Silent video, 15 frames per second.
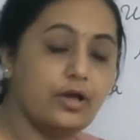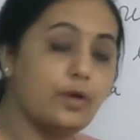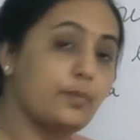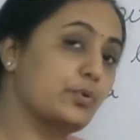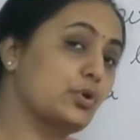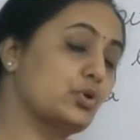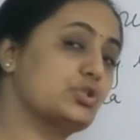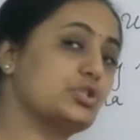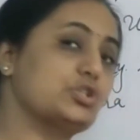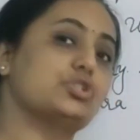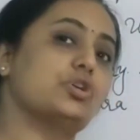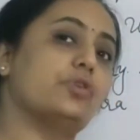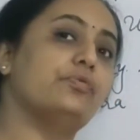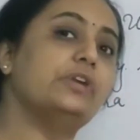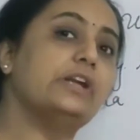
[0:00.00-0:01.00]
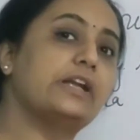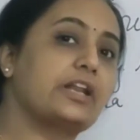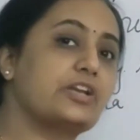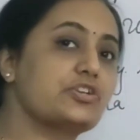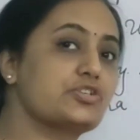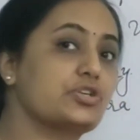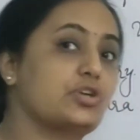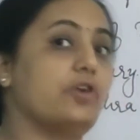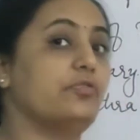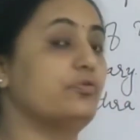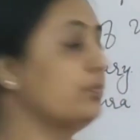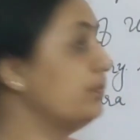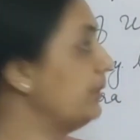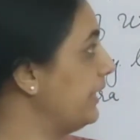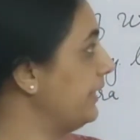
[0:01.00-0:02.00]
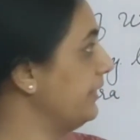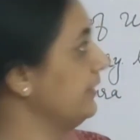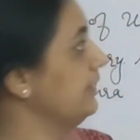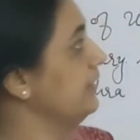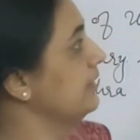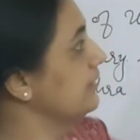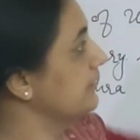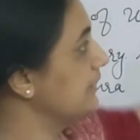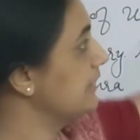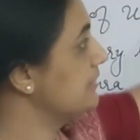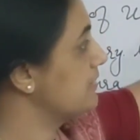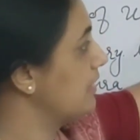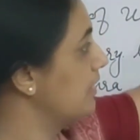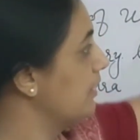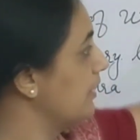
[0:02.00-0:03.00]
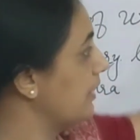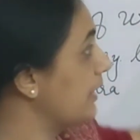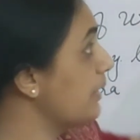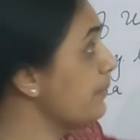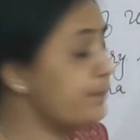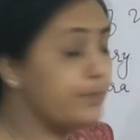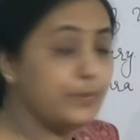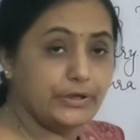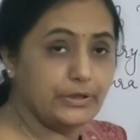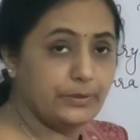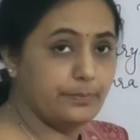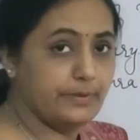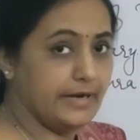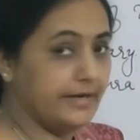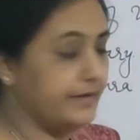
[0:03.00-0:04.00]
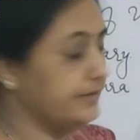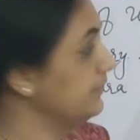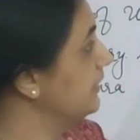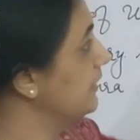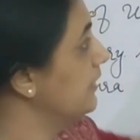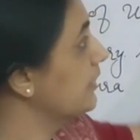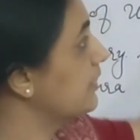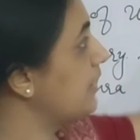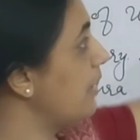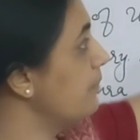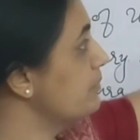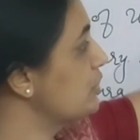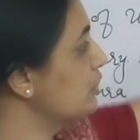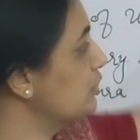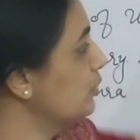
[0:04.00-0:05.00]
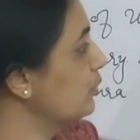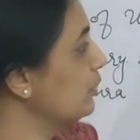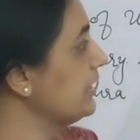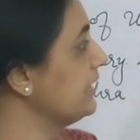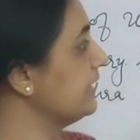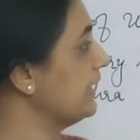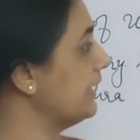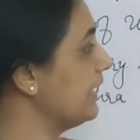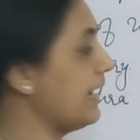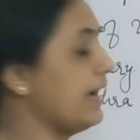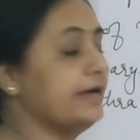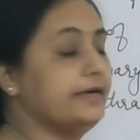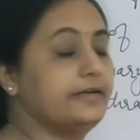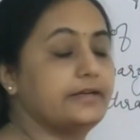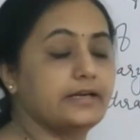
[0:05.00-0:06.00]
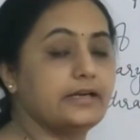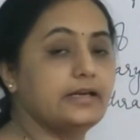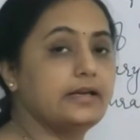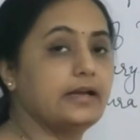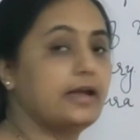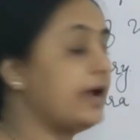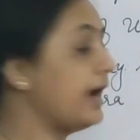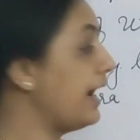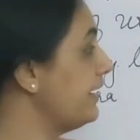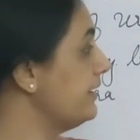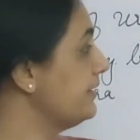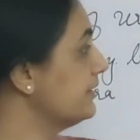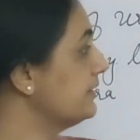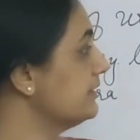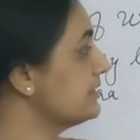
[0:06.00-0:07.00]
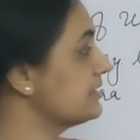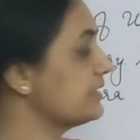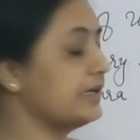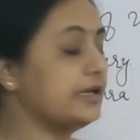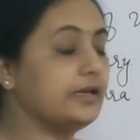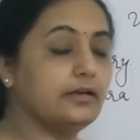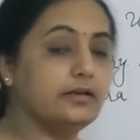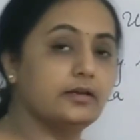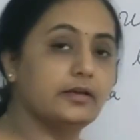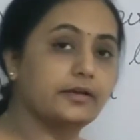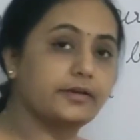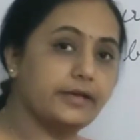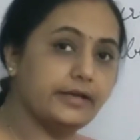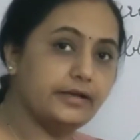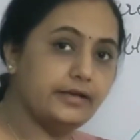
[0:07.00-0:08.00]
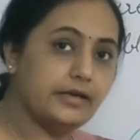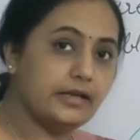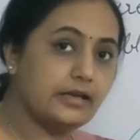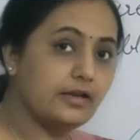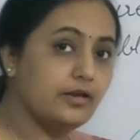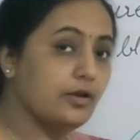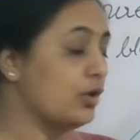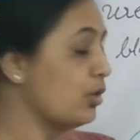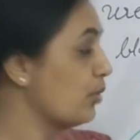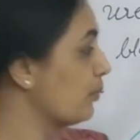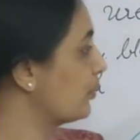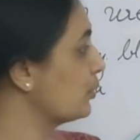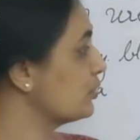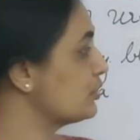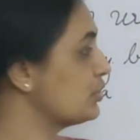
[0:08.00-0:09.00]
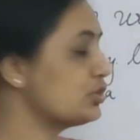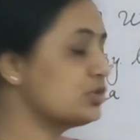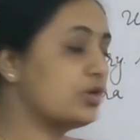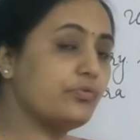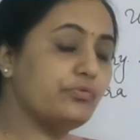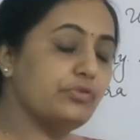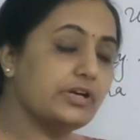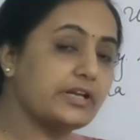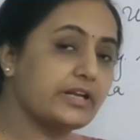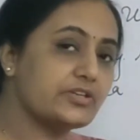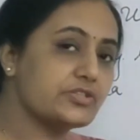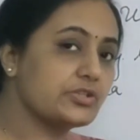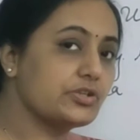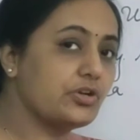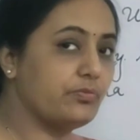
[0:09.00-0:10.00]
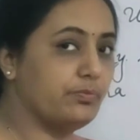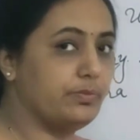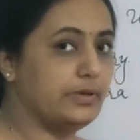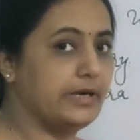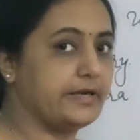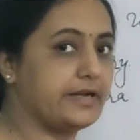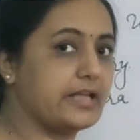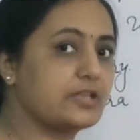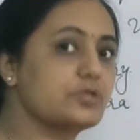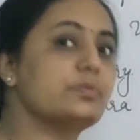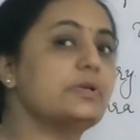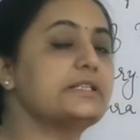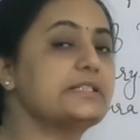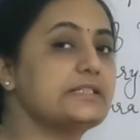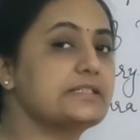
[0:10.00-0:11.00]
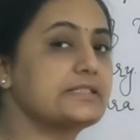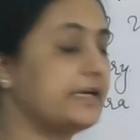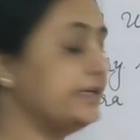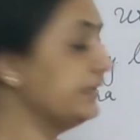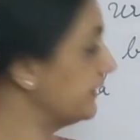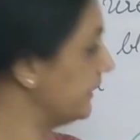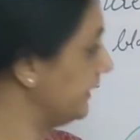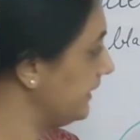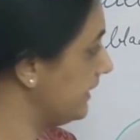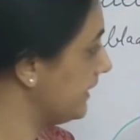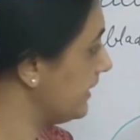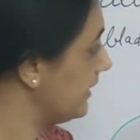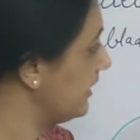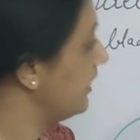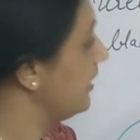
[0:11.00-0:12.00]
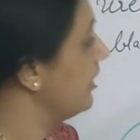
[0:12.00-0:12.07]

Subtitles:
Process of filtration of blood. This impure blood comes through renal artery, enters in kidney. Process of filtration of blood takes place inside kidney.